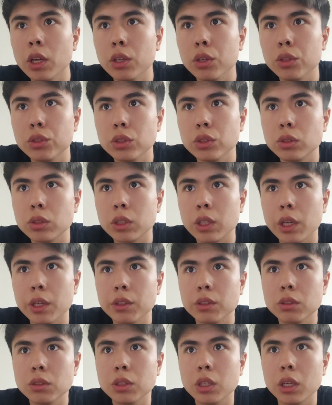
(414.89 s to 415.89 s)
used to
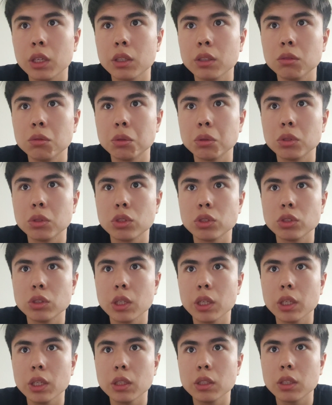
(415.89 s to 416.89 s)
gather data in research data.